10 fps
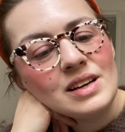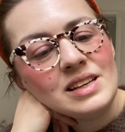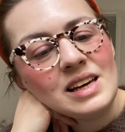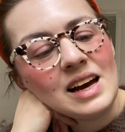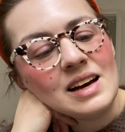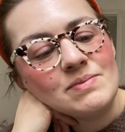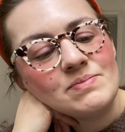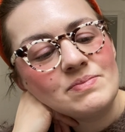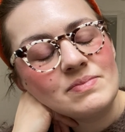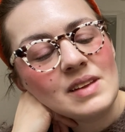yeah,
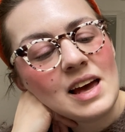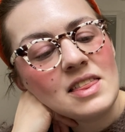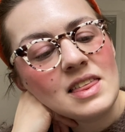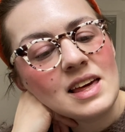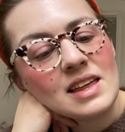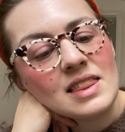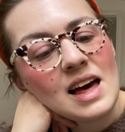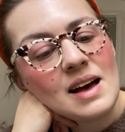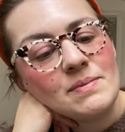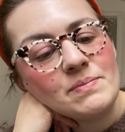I think
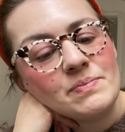that